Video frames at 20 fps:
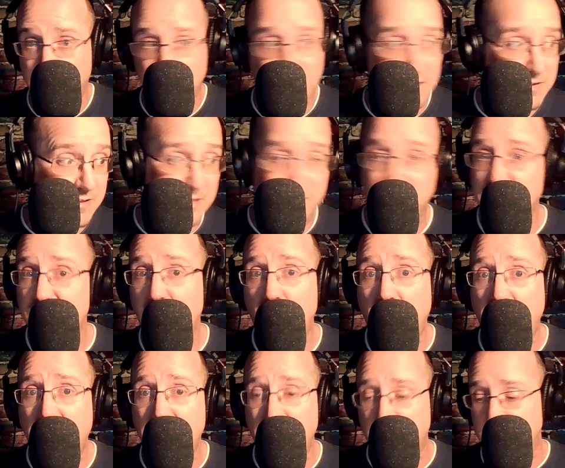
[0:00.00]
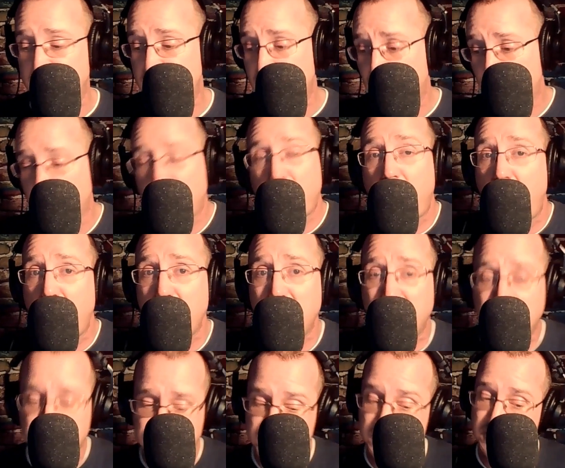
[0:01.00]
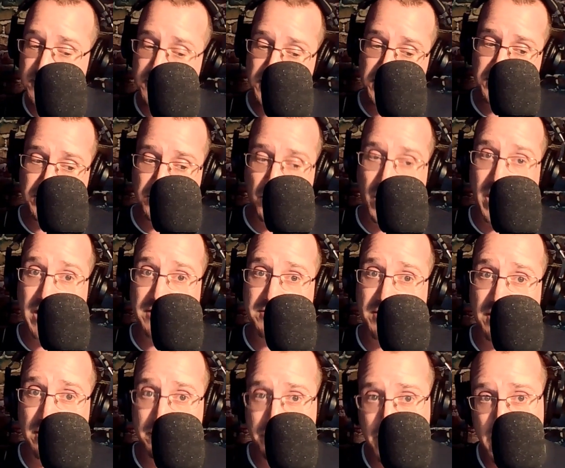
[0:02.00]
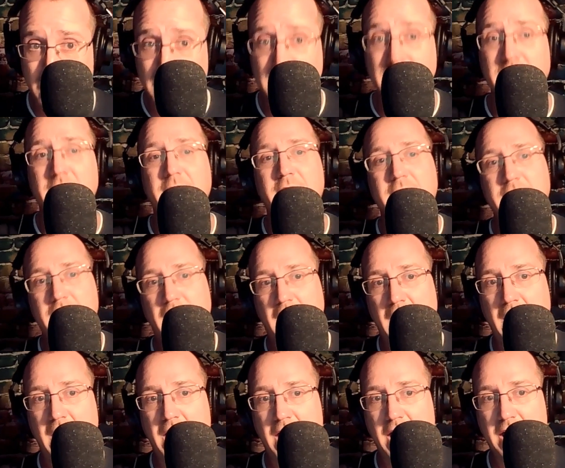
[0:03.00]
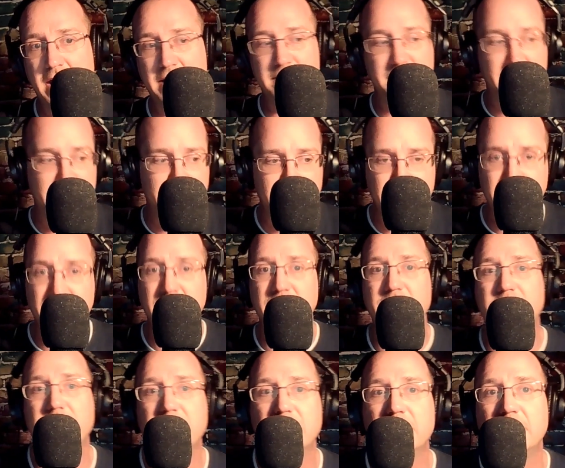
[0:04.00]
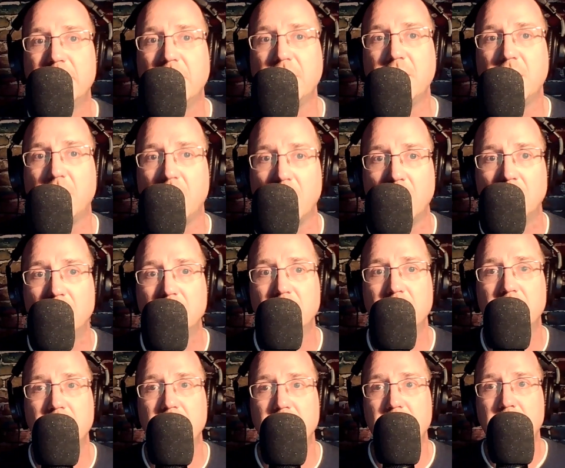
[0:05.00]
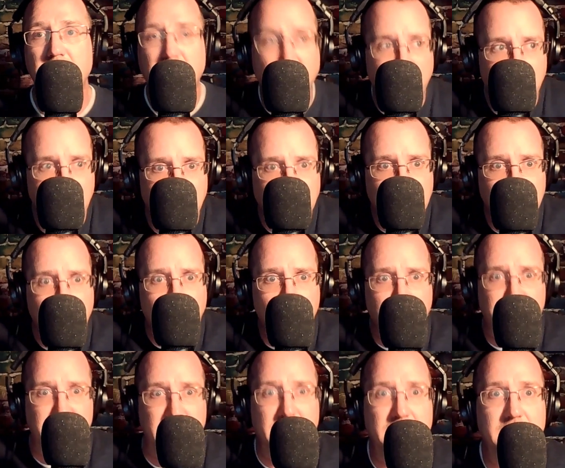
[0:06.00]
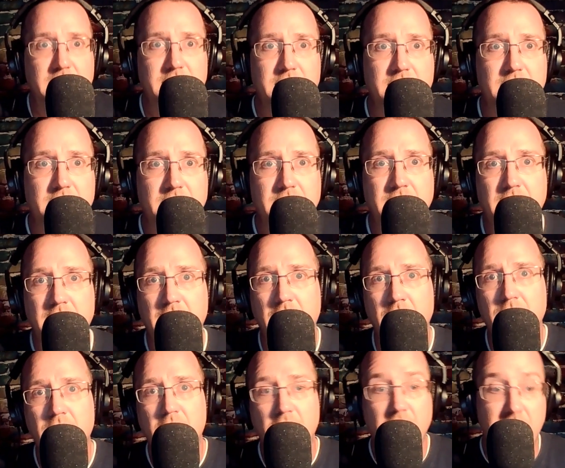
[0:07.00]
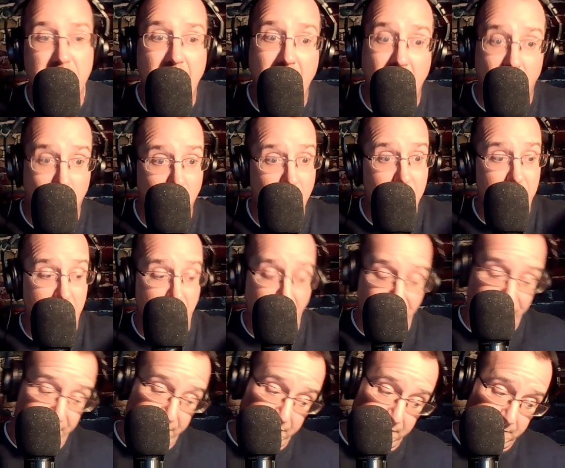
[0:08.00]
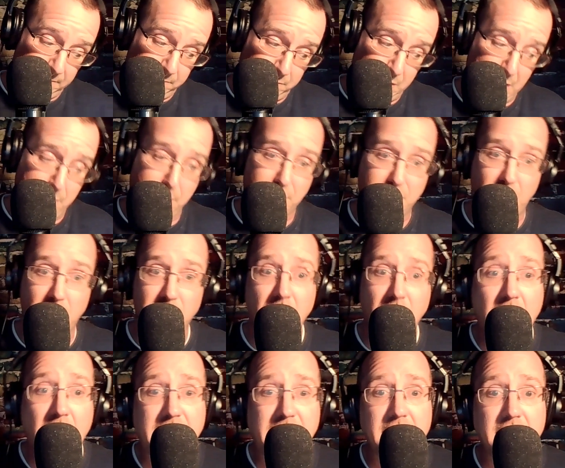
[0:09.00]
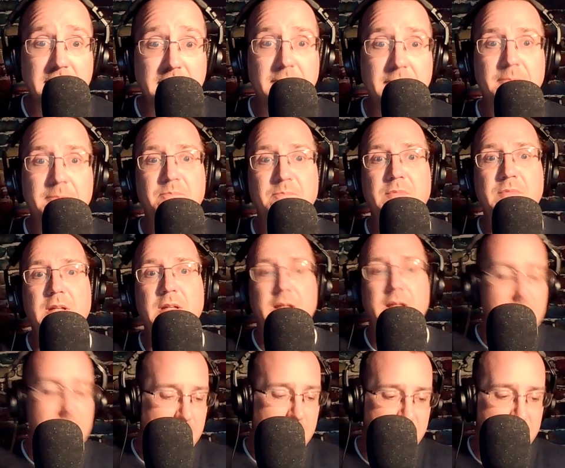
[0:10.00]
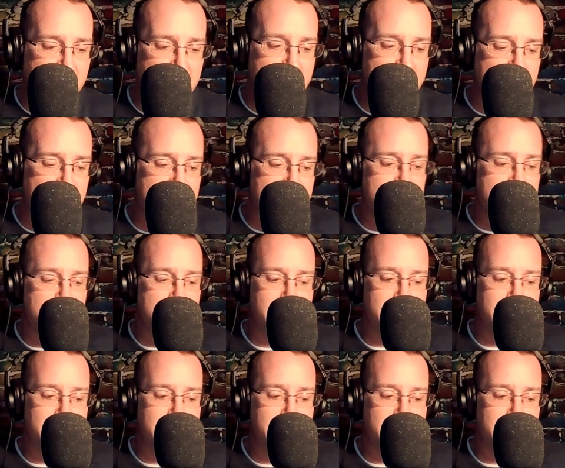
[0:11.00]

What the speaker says: this is the way it is. We're communists. This is the way it's going to be. And there you go. And everybody knows it, you know. Now, if people don't like it, then